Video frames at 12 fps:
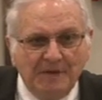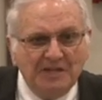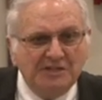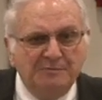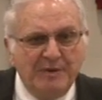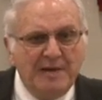
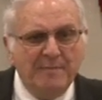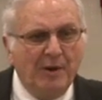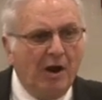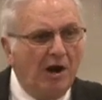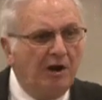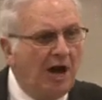These
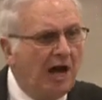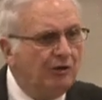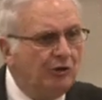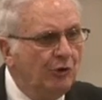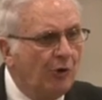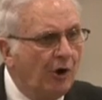people are
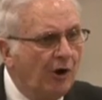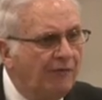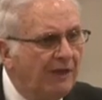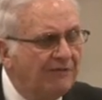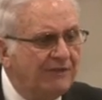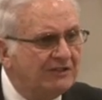not your,
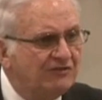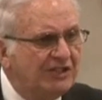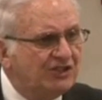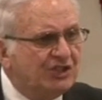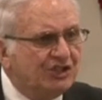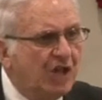that, that,
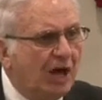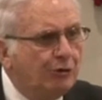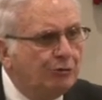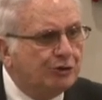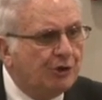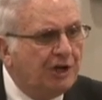this is not
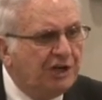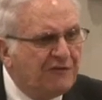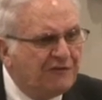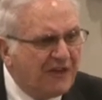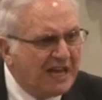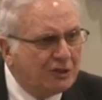who's going to
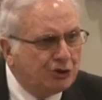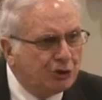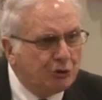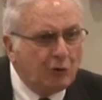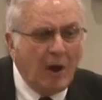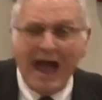defend
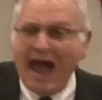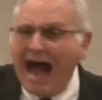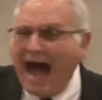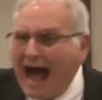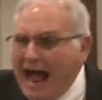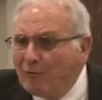you.
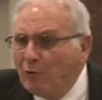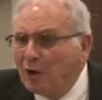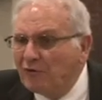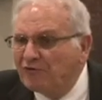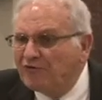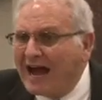I
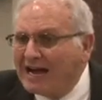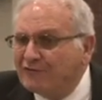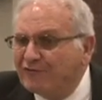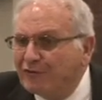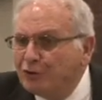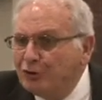will
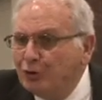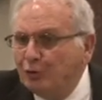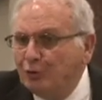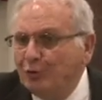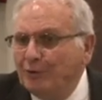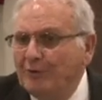fight for
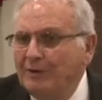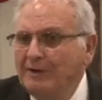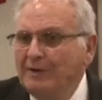you.